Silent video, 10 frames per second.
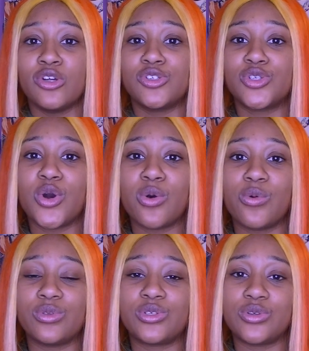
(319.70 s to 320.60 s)

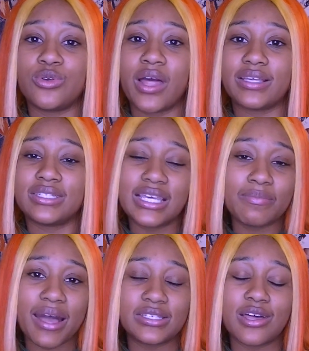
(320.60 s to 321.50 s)
So to like see
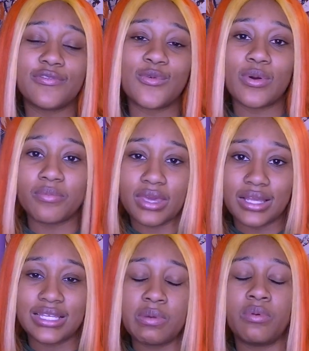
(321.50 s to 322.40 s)
my stuff on me
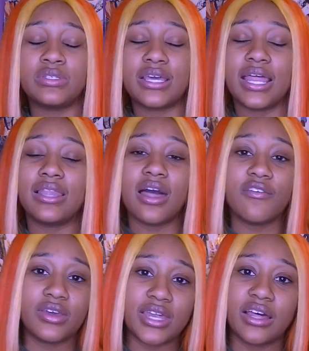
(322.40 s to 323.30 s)
and see people say they
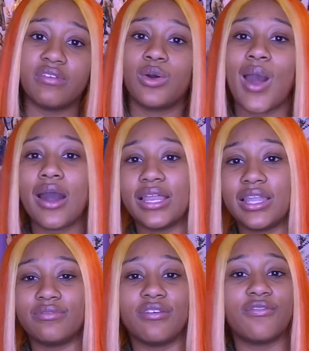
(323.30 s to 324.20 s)
love it, they love the quality,
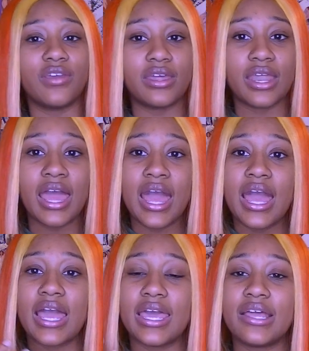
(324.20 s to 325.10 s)
love the fit,
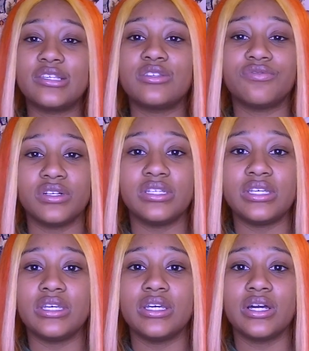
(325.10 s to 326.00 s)
it's
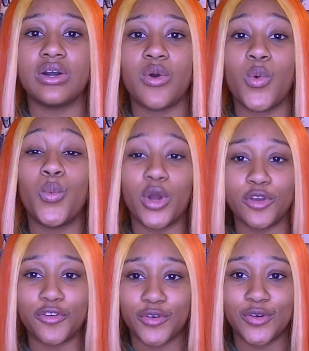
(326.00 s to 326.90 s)
really
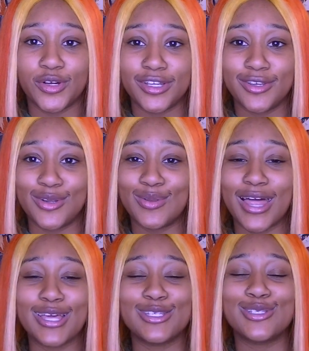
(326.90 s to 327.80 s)
wonderful. You know,
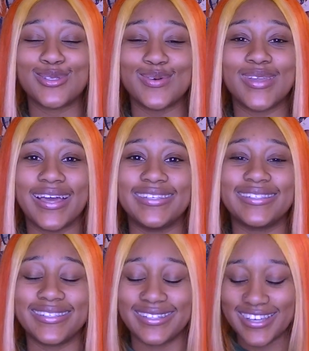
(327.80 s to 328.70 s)
like, it's so
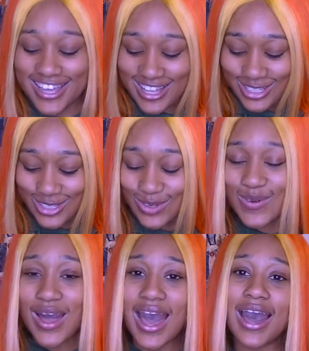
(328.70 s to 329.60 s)
nice.
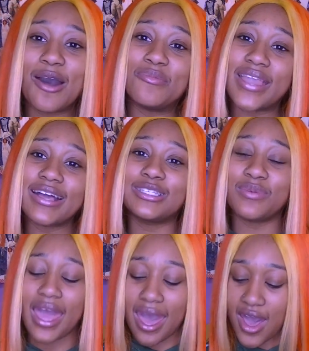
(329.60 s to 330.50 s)
So um, next
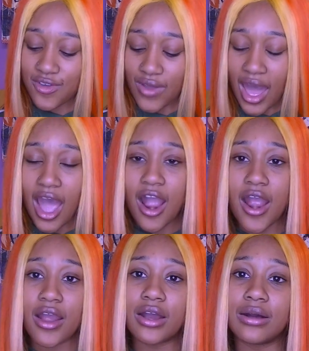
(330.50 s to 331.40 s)
we have
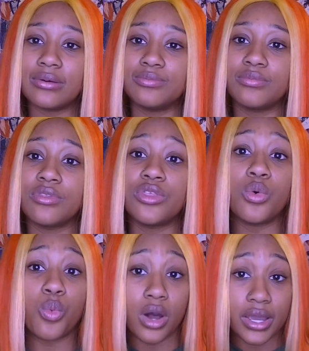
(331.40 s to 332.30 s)
our um, the
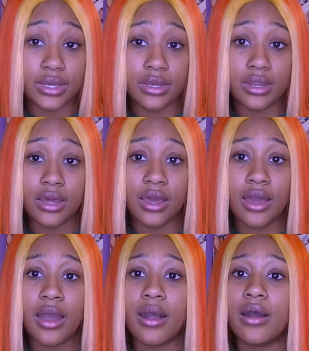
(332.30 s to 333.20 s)
one
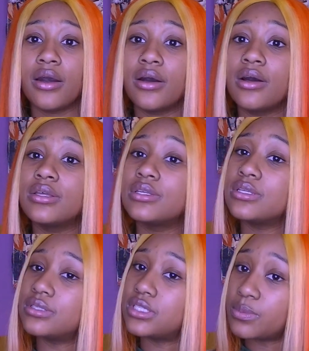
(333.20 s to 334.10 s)

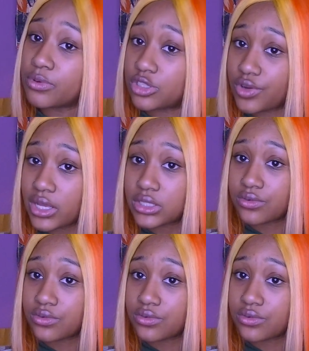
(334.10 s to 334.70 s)
zipper dress,